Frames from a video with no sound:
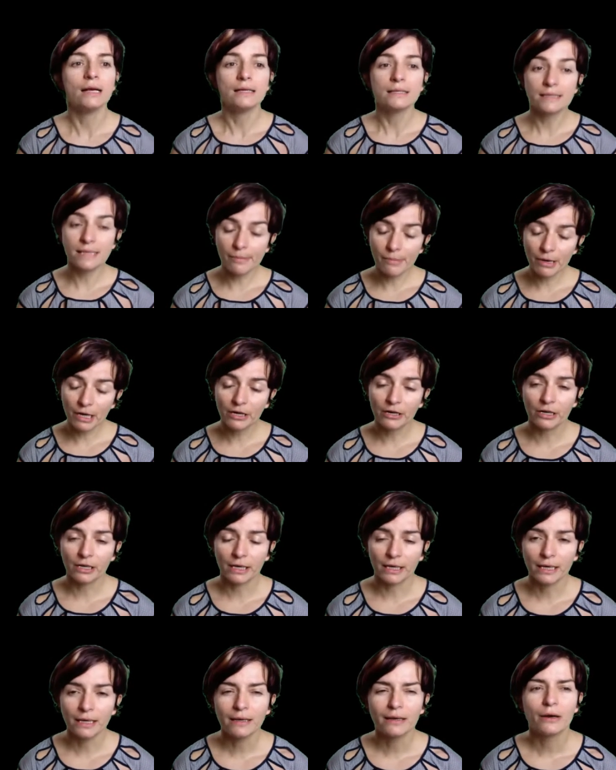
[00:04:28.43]

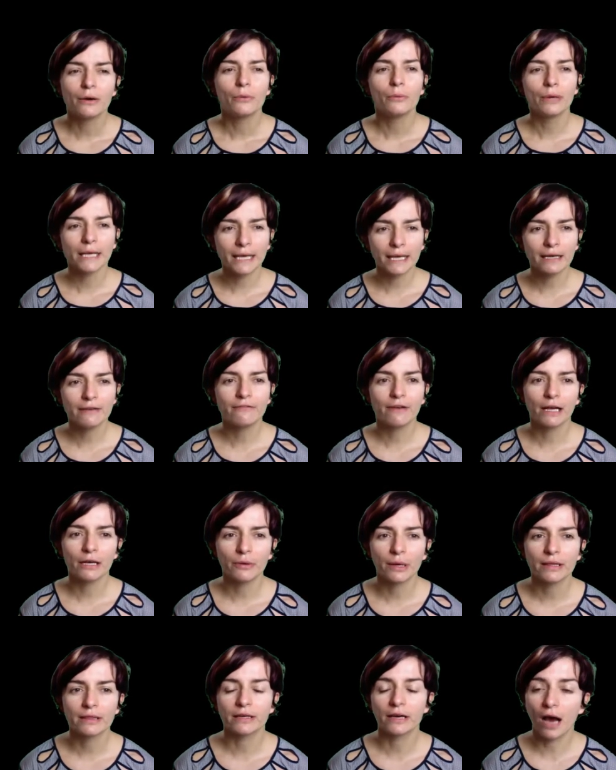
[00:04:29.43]
Similarly, we can
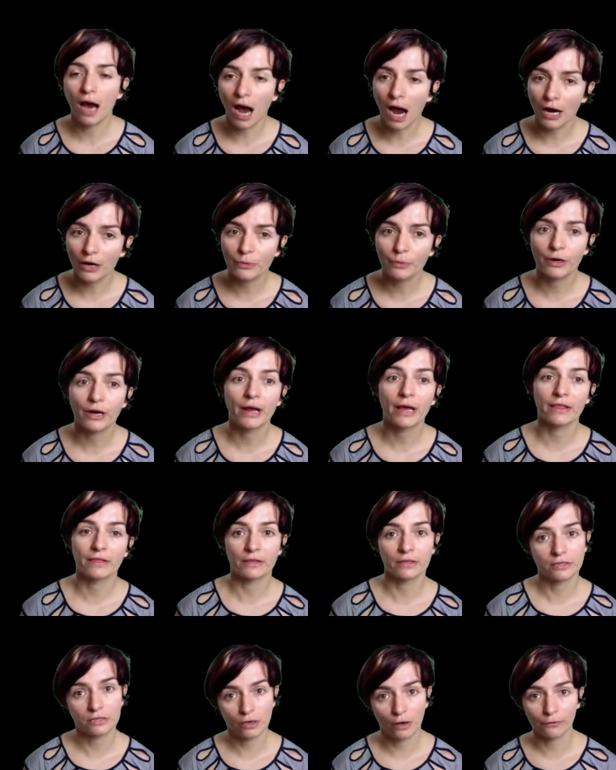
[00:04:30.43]
evaluate the hardware and
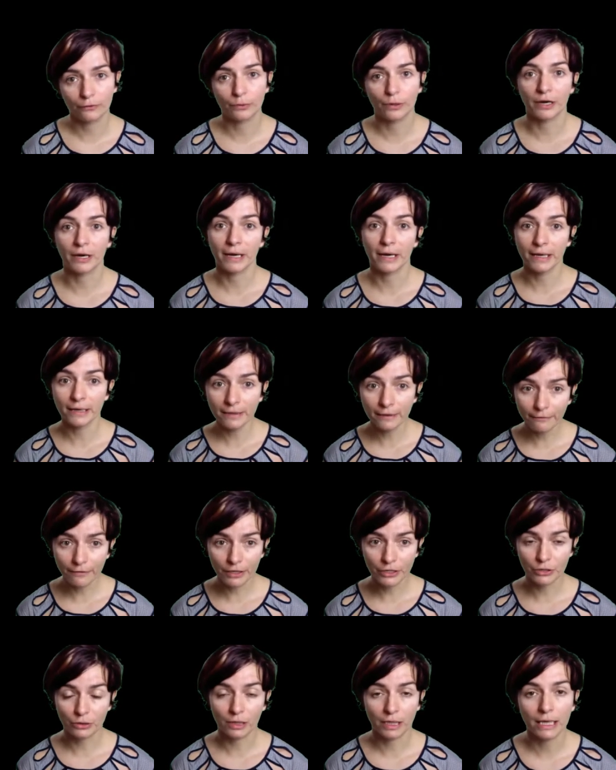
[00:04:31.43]
the software
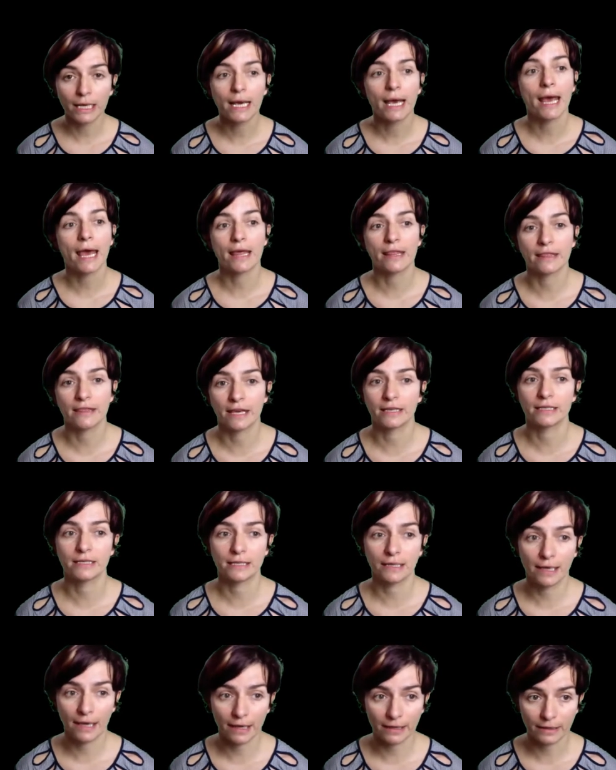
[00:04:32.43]
individually and then
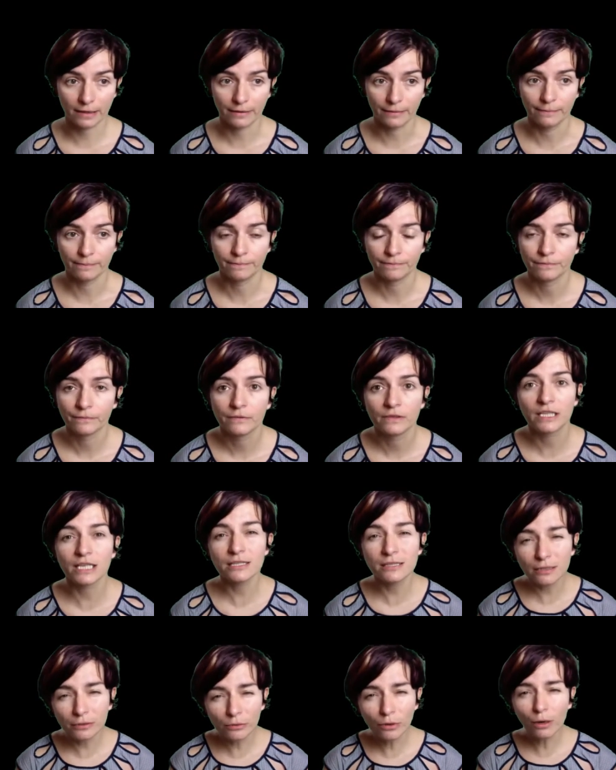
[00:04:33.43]
together.
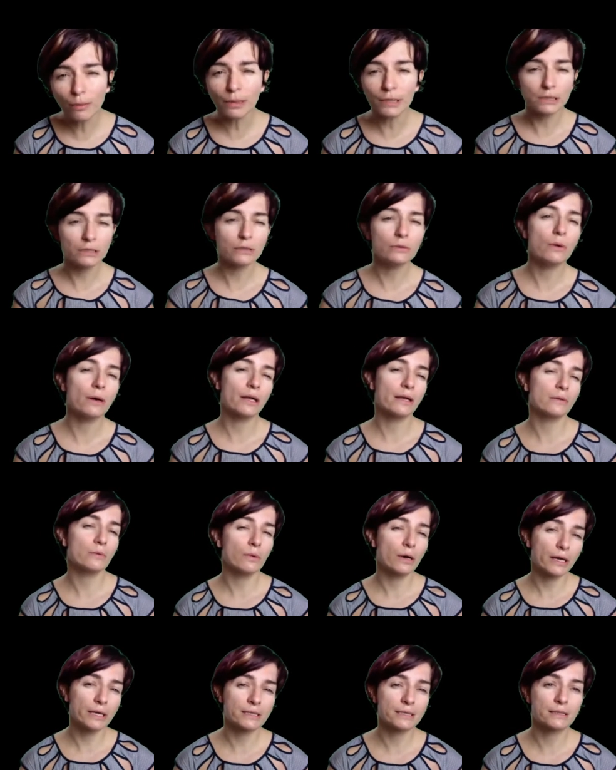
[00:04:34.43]
Does the robot do
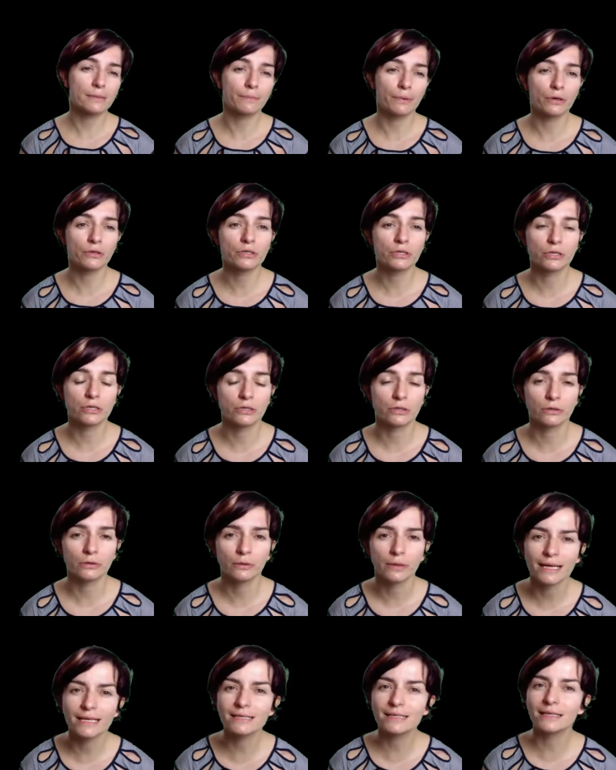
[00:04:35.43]
what it's supposed to do?
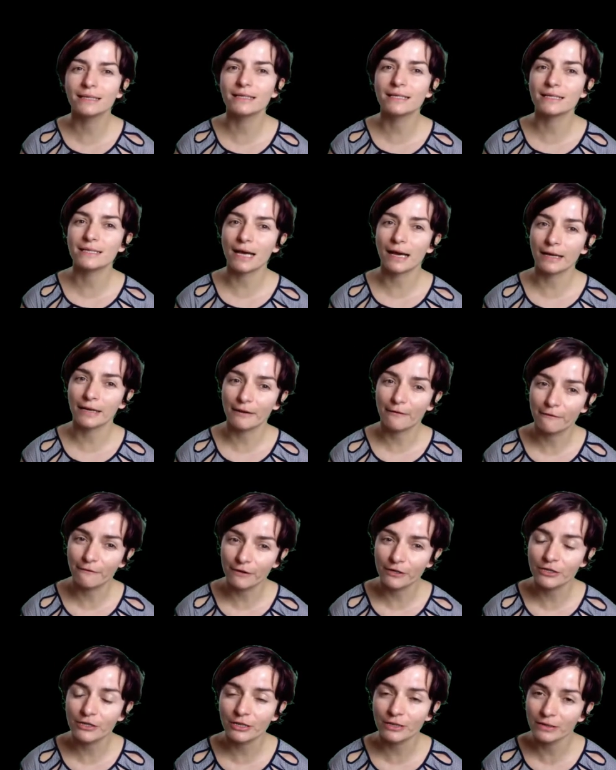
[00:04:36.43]
Is the design
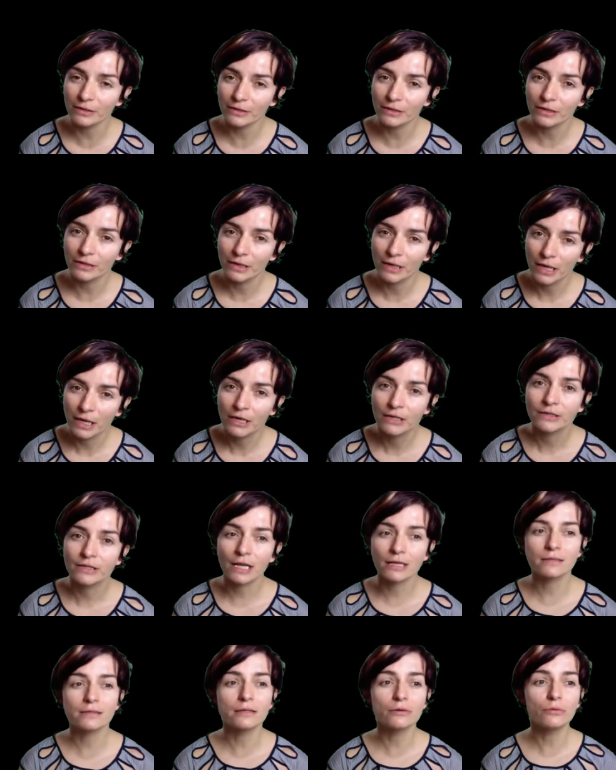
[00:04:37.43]
efficient?
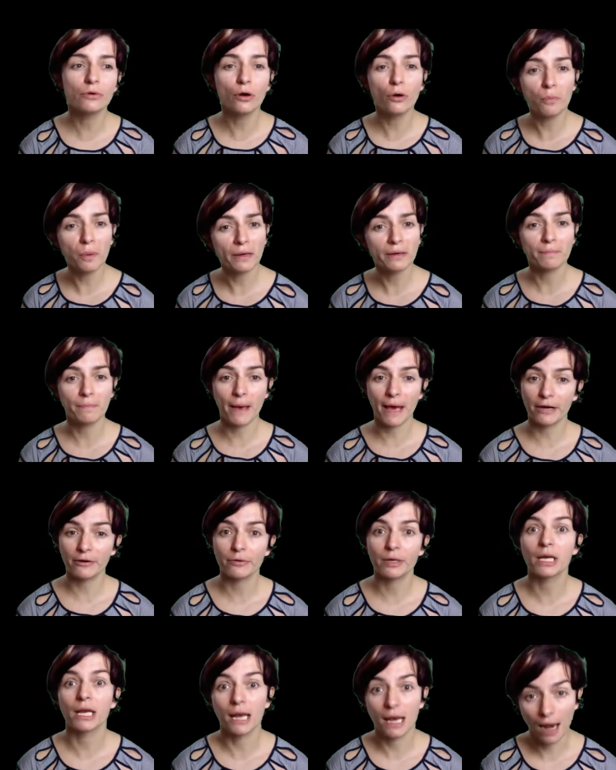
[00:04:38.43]
Does the robot
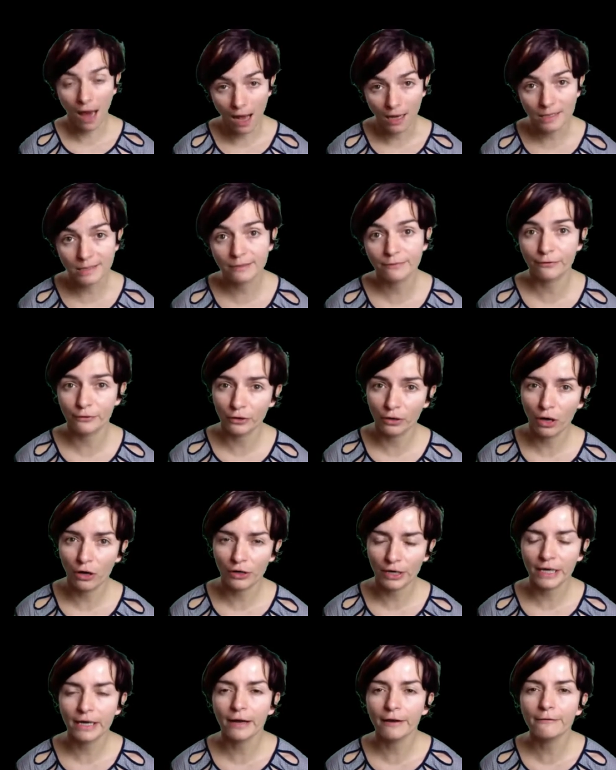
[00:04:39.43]
battery last for
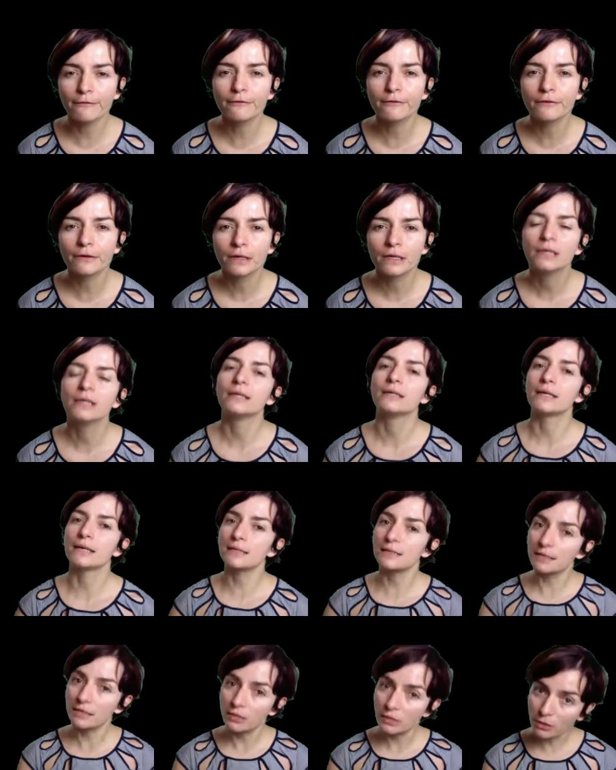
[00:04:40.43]
long enough?
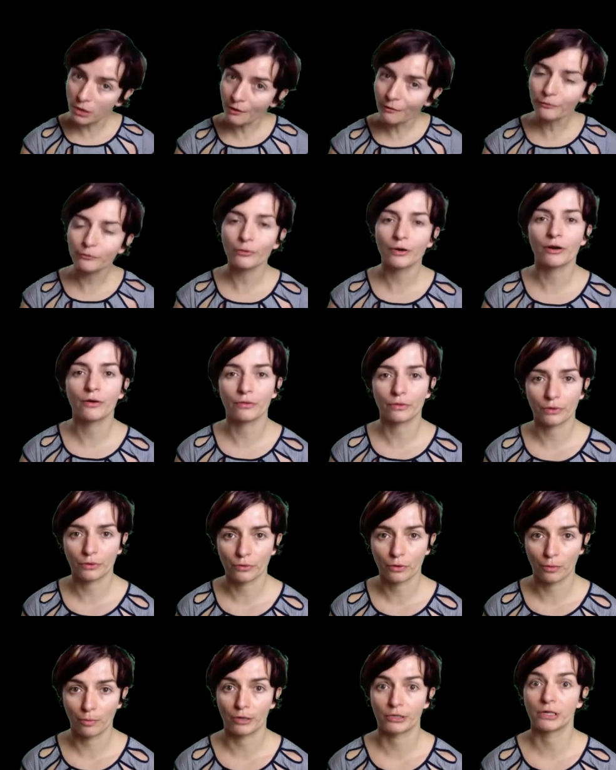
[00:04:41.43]
Does the software on the
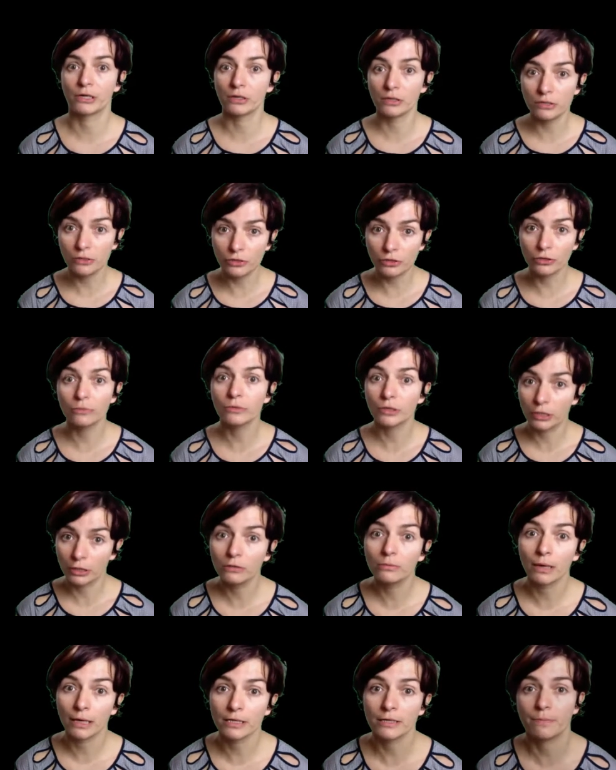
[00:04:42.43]
robot consume too
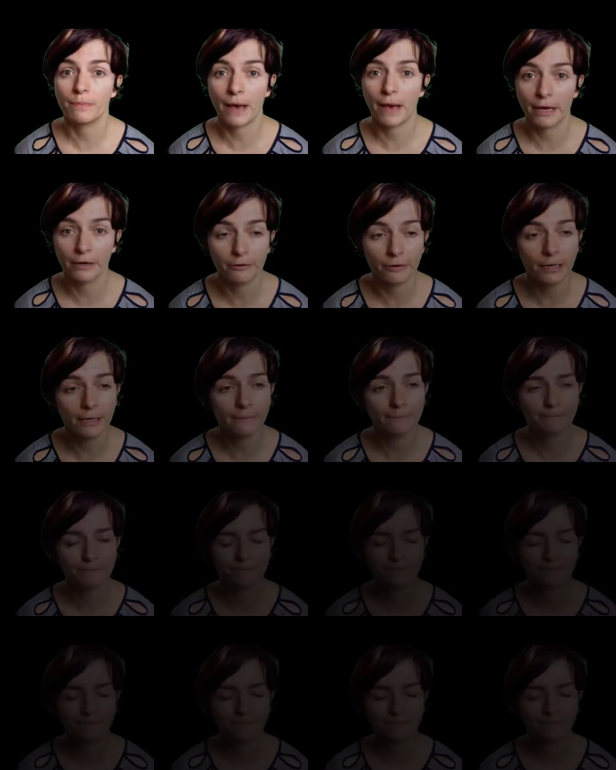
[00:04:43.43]
much battery?